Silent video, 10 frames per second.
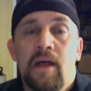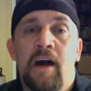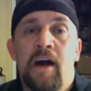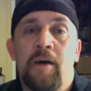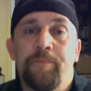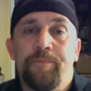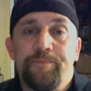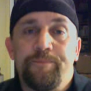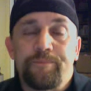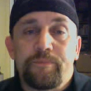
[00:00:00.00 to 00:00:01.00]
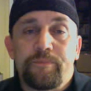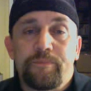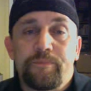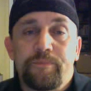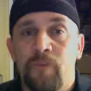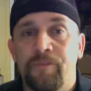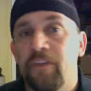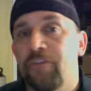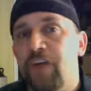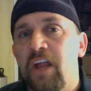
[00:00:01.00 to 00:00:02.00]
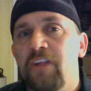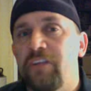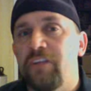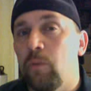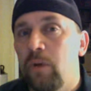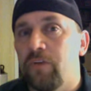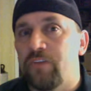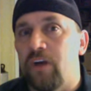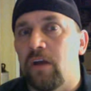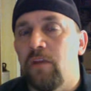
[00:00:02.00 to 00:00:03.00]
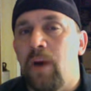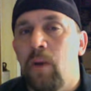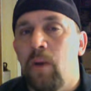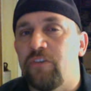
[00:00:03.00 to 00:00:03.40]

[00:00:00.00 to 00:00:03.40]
But for the strategy that we were talking about,